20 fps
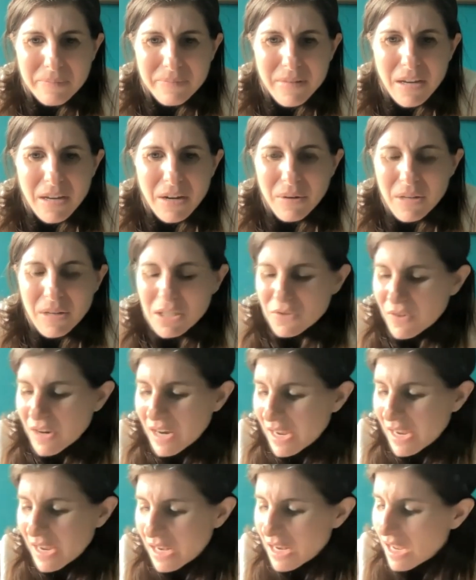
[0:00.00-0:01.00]
No, it's
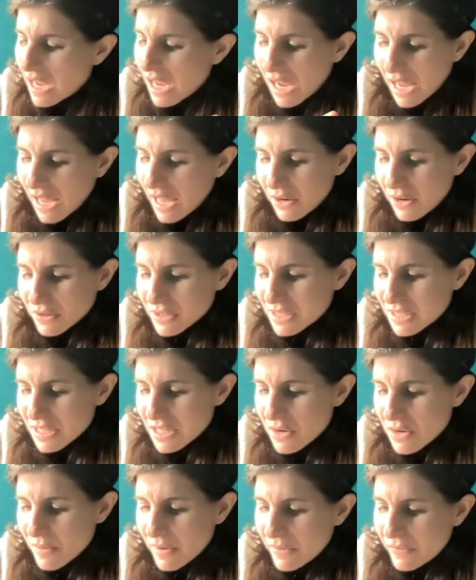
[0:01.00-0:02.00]
fine. I don't
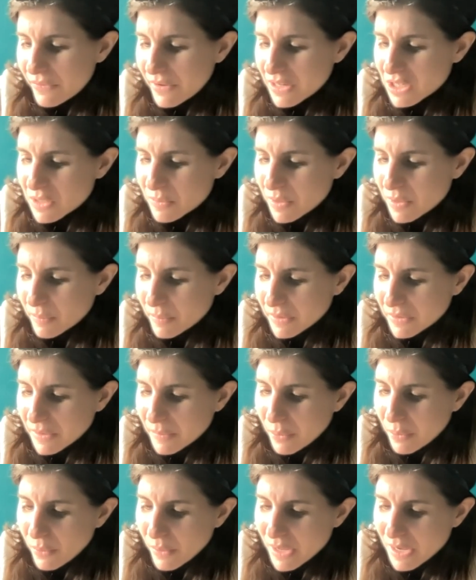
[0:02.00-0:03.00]
see you on Facebook, but the
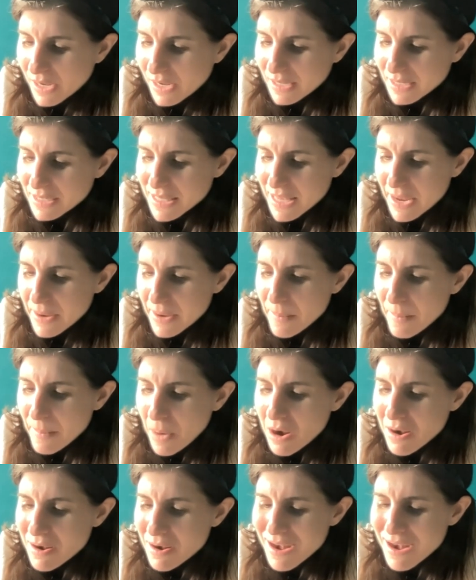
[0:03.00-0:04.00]
point is that
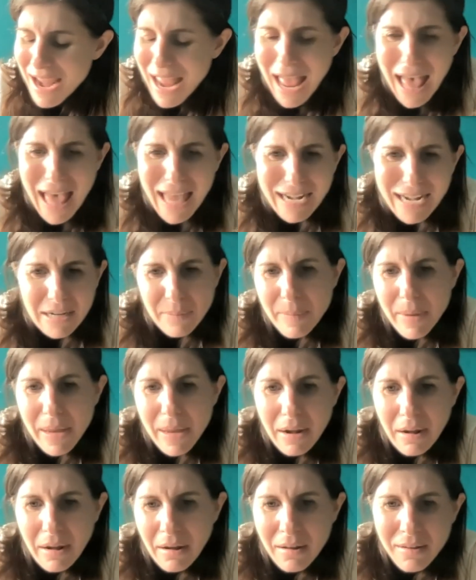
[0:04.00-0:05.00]
Martin
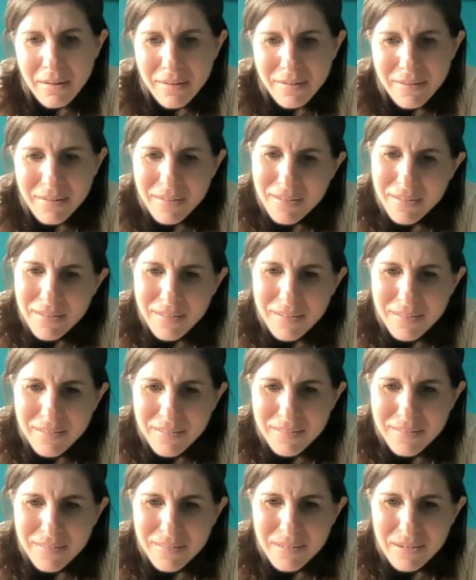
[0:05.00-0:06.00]
Attickman
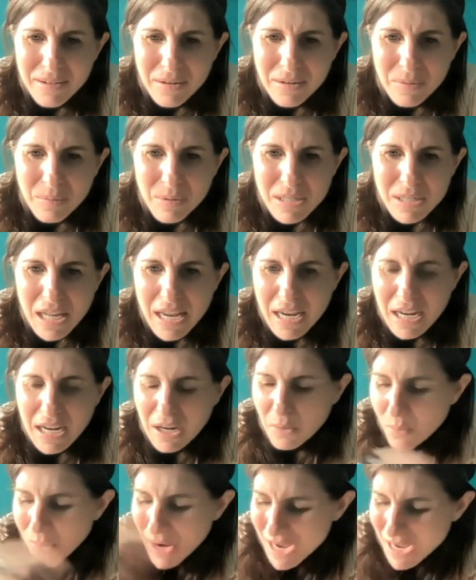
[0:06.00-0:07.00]
was
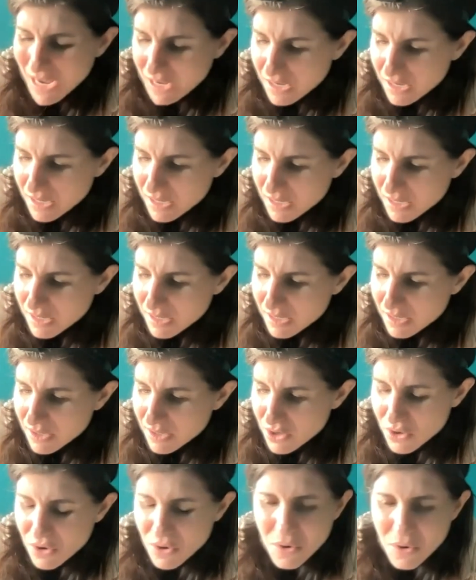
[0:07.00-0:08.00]
like, wait,
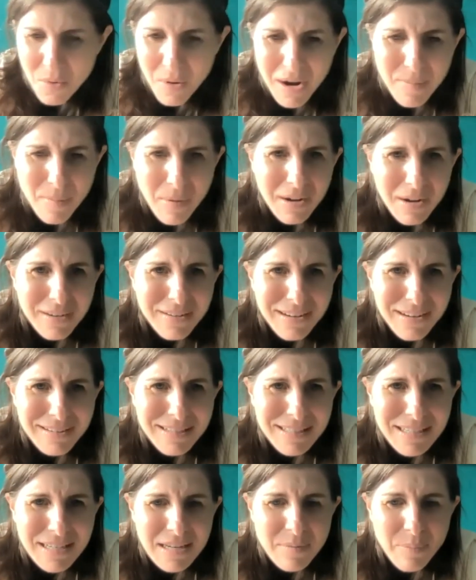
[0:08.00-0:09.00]
you and Mark
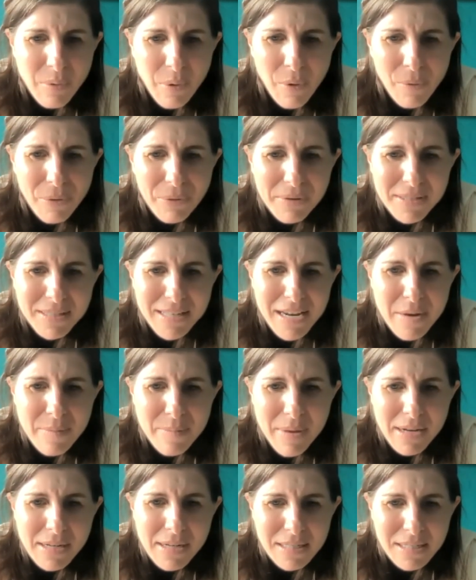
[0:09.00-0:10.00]
Nelson both at the
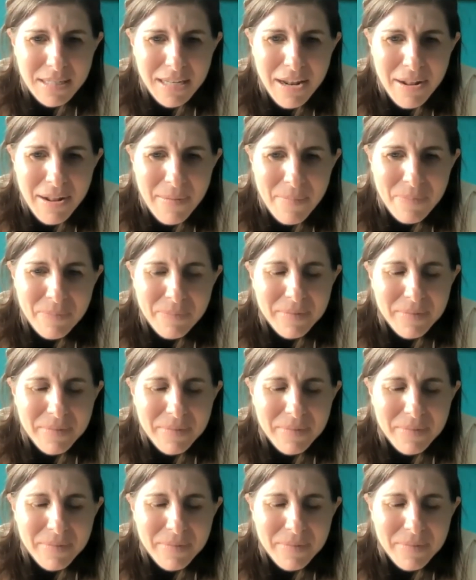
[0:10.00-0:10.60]
same men's club?